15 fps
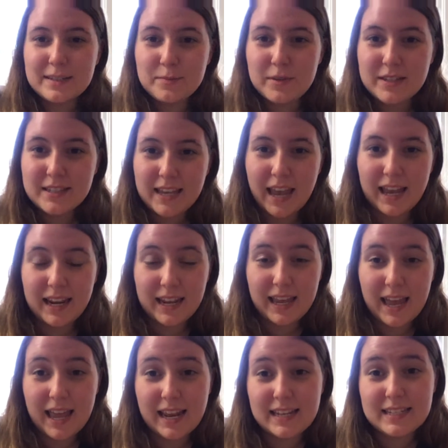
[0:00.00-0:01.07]
Miss Kate
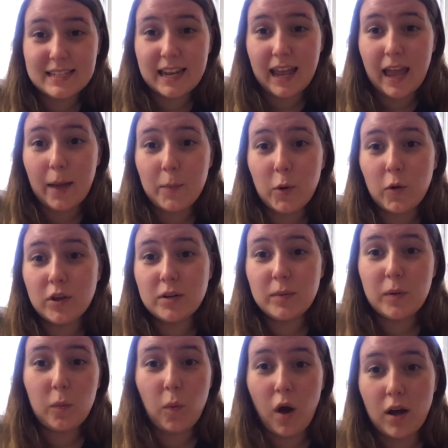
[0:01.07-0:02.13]
again and today I'm going to
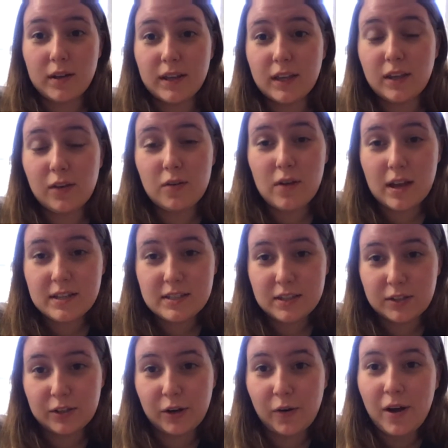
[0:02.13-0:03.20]
be walking you guys
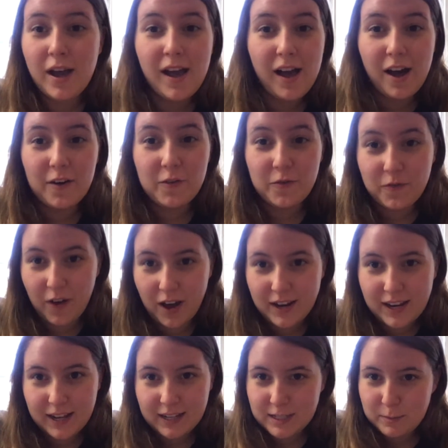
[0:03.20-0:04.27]
through a fun
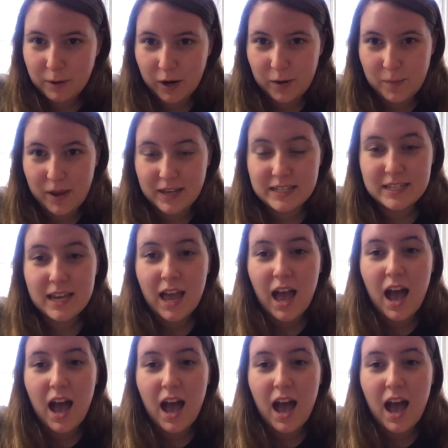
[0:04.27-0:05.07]
experiment